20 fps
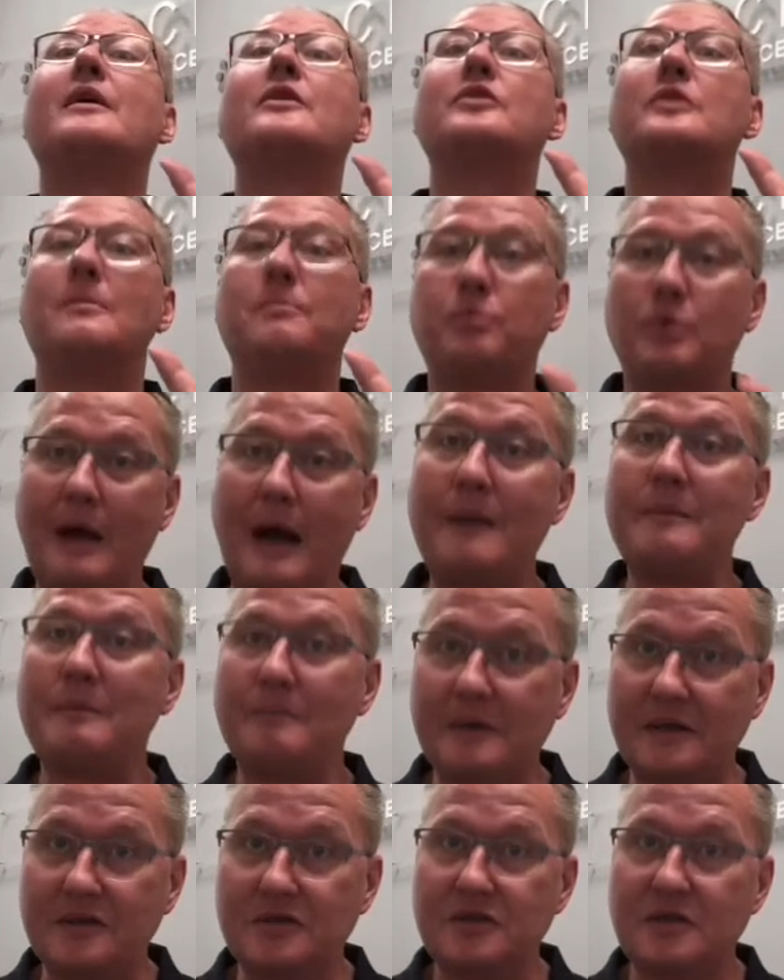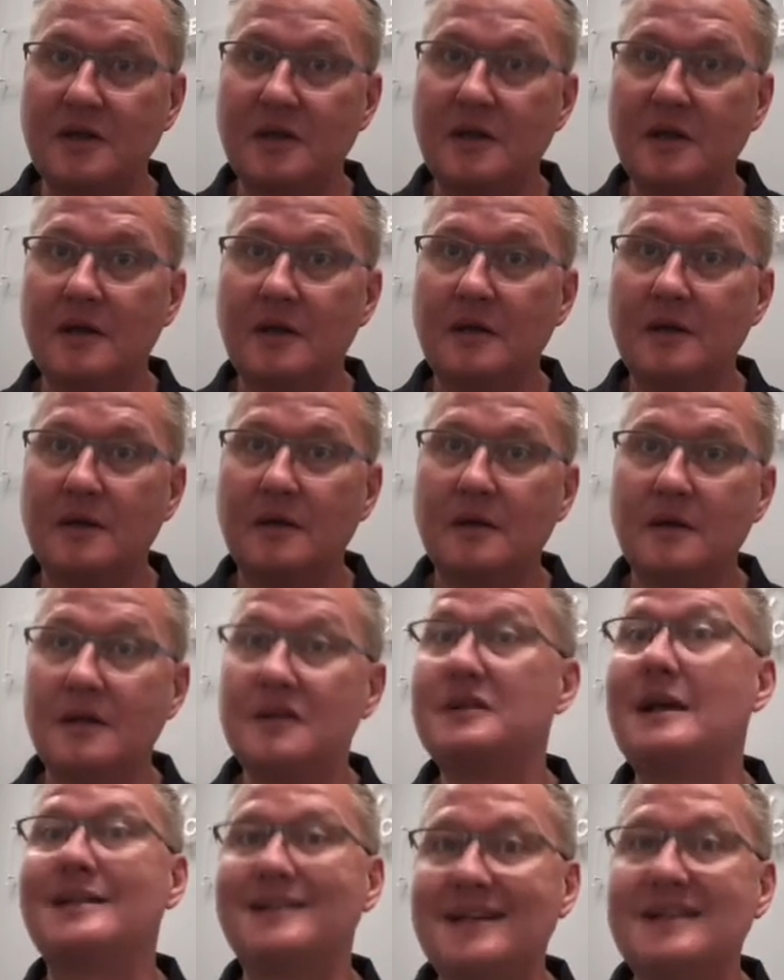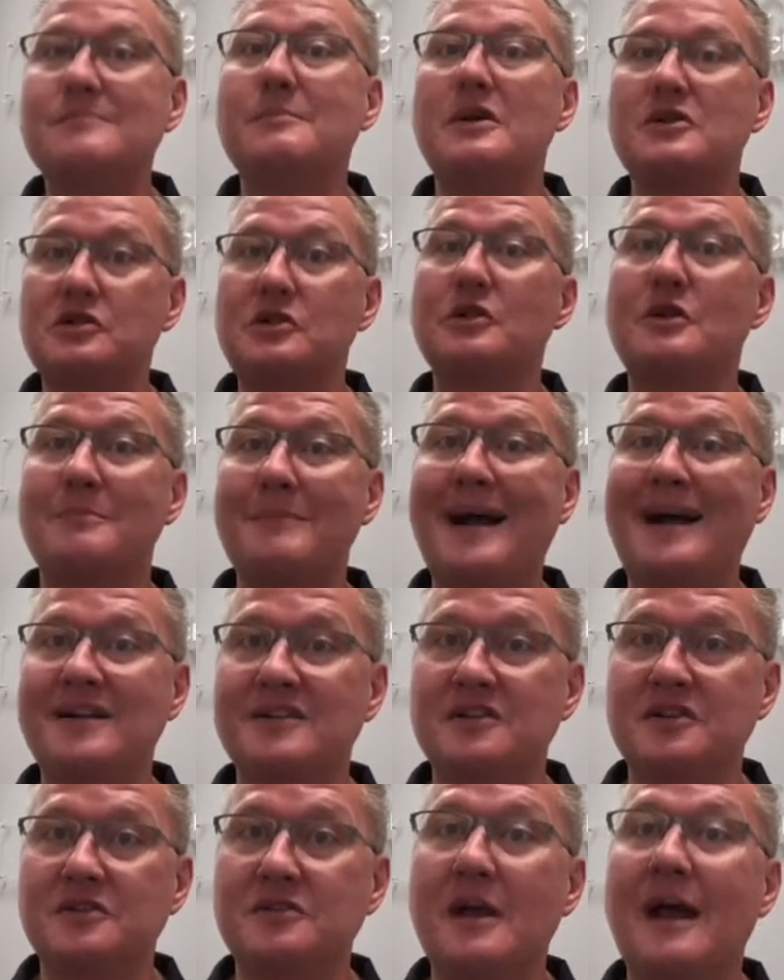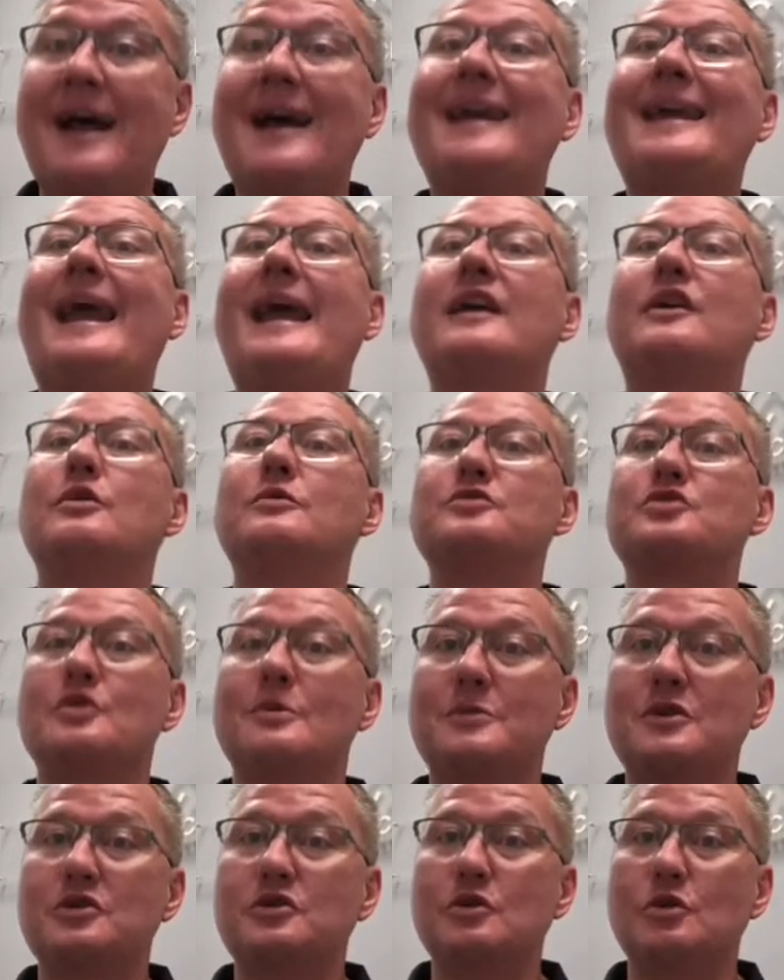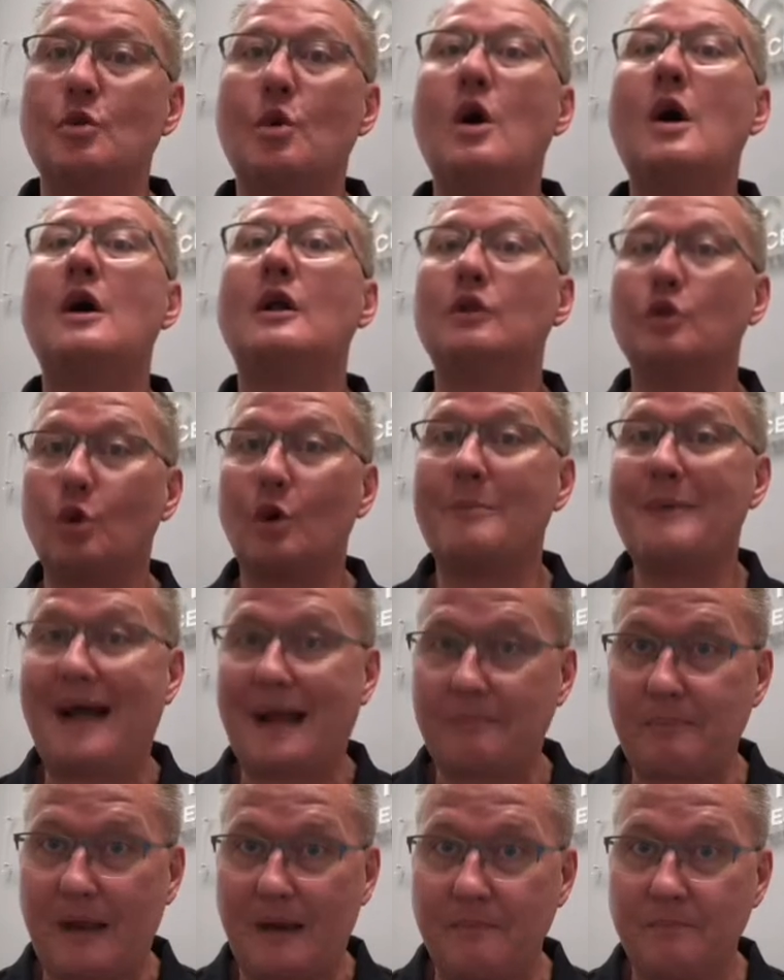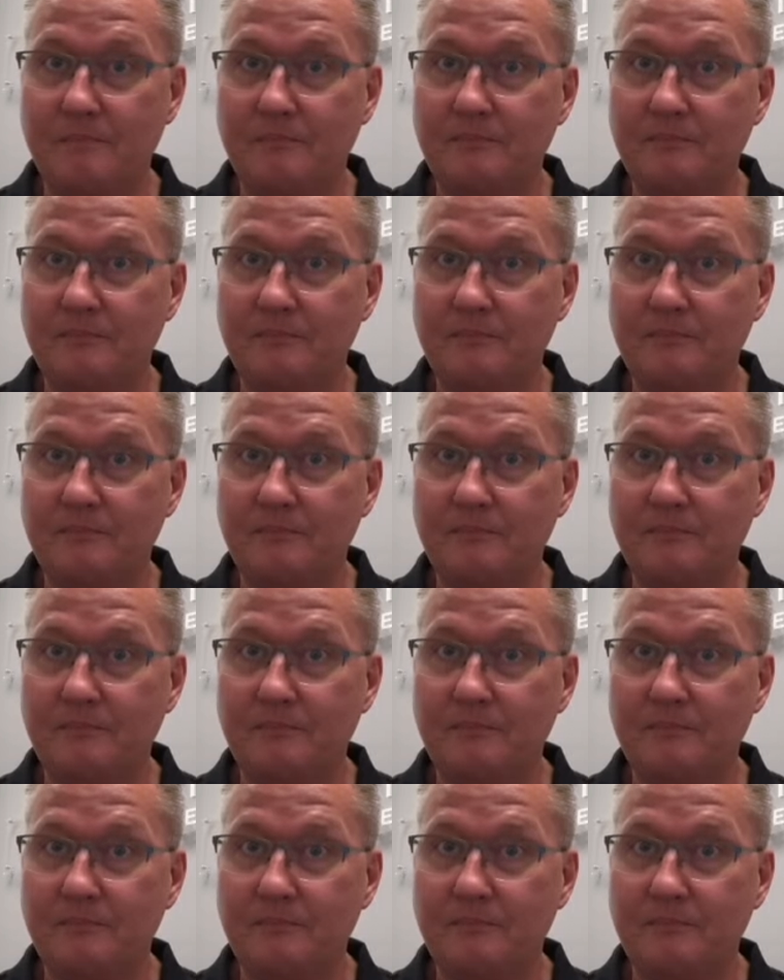The problem is that these muscular imbalances can contribute to lower back pain.